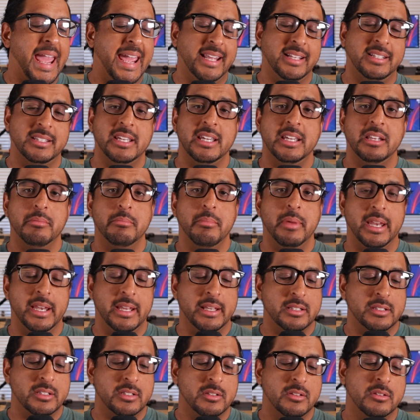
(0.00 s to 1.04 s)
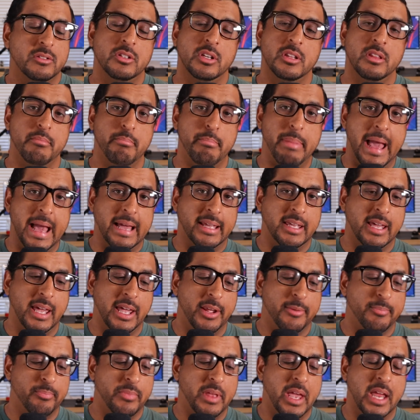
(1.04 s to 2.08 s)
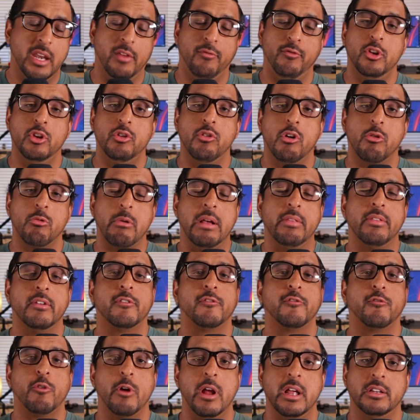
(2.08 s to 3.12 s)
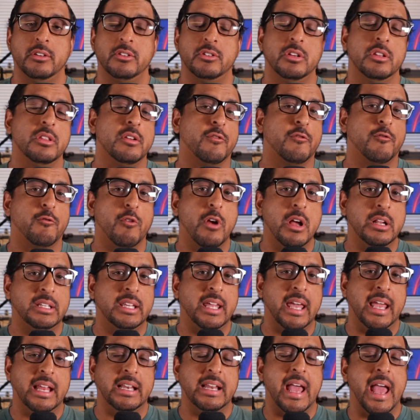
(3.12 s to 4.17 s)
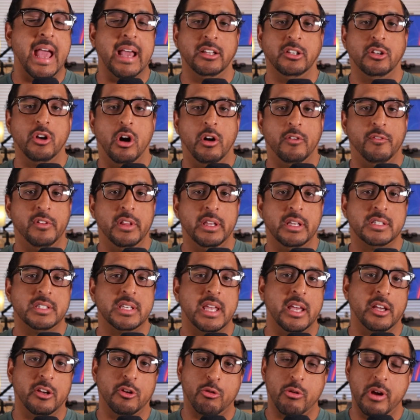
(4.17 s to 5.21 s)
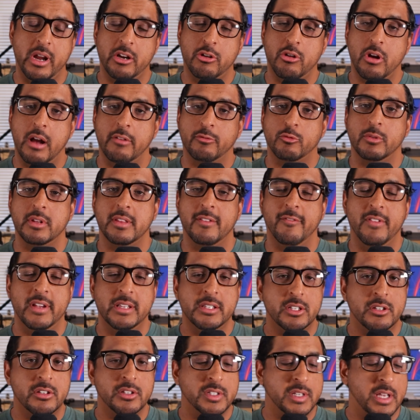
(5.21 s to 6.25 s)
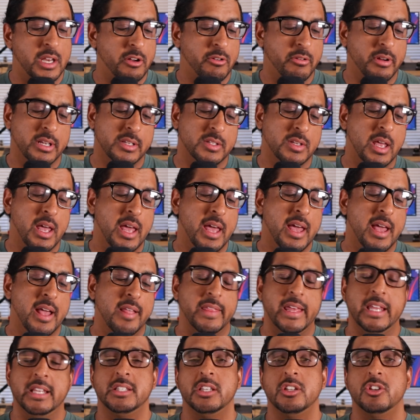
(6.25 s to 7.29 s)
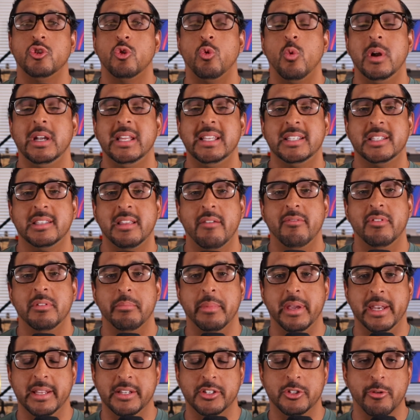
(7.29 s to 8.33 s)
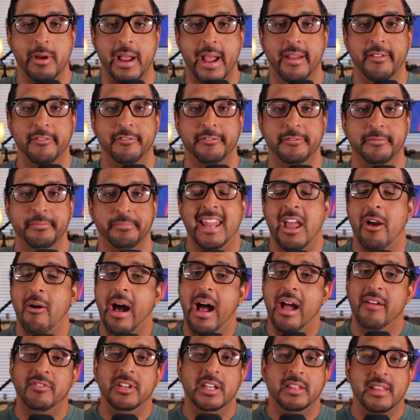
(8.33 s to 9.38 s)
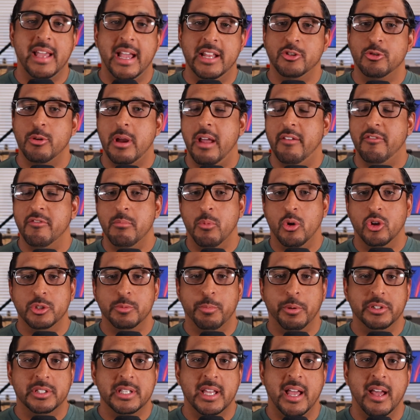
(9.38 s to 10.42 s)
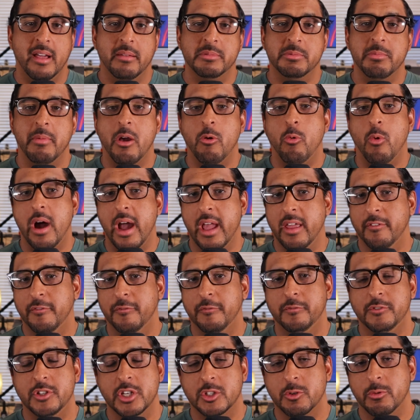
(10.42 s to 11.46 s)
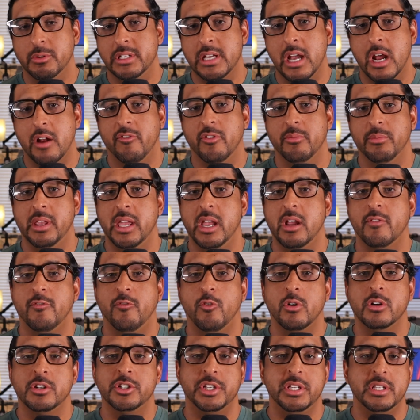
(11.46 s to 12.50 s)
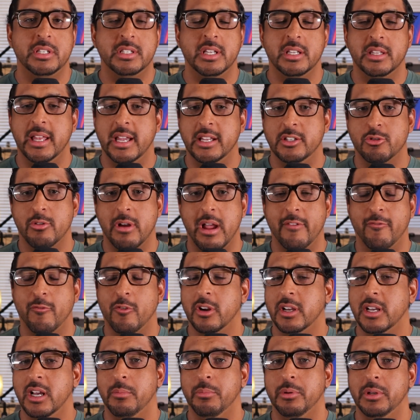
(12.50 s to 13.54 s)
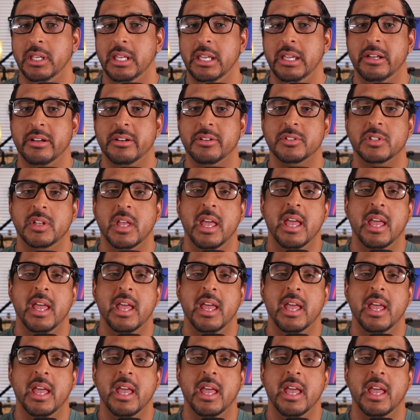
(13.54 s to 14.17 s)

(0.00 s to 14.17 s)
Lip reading: 18 minutes to the back gate, and if you go around the front to the front gate at Golf Links and Craycroft, where the visitor center is, that is a 27-minute drive. Now, I've done that drive multiple times. My wife just retired from the Air Force. She's done that drive for a couple years.